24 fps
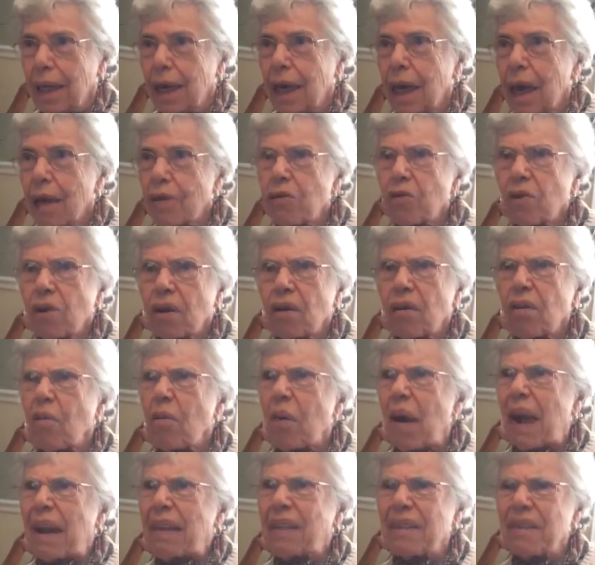and i thought
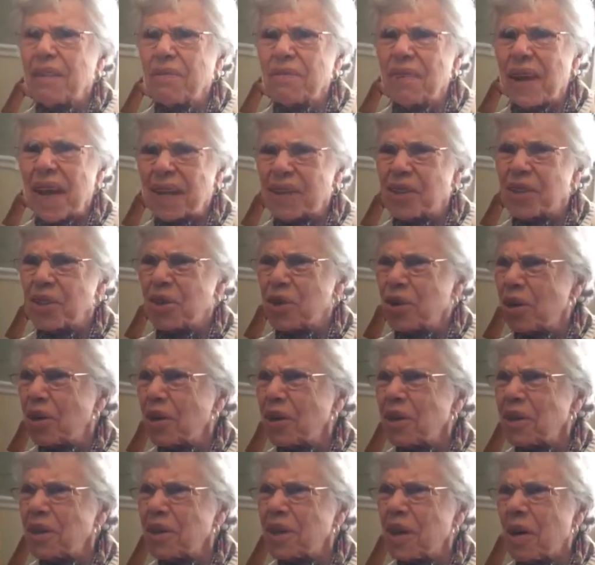oh i live next
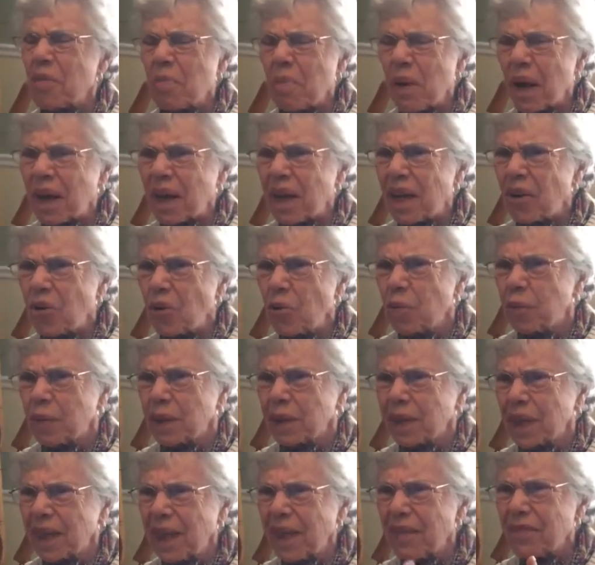door to somebody who
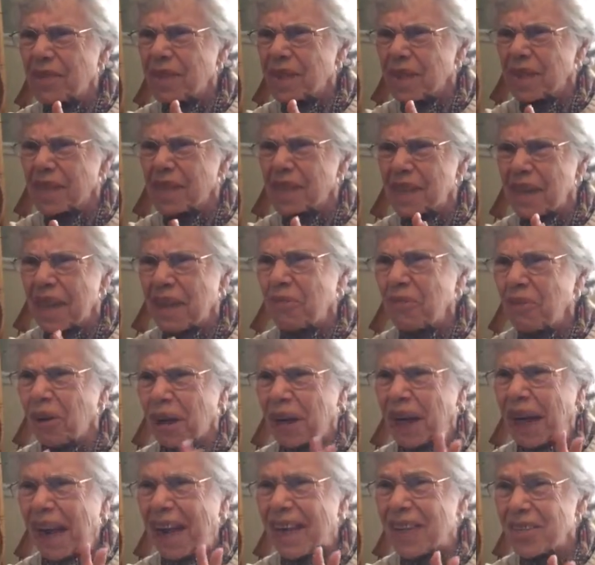believes in
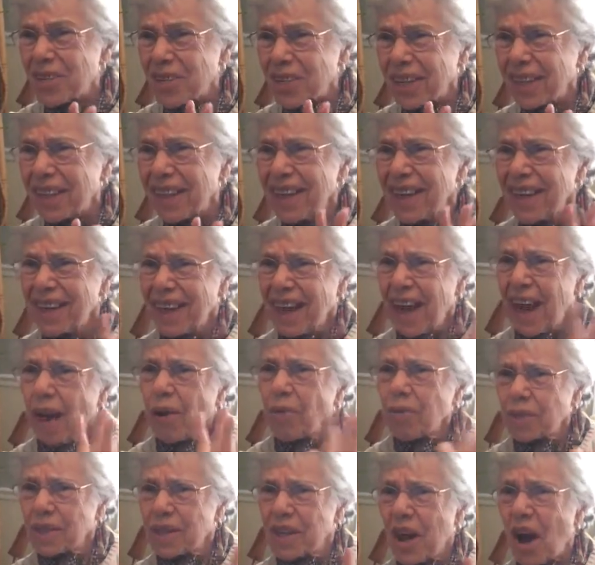segregation
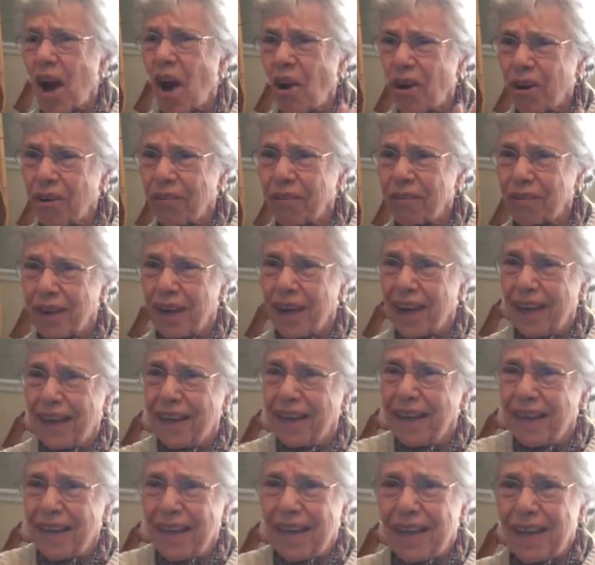i was horrified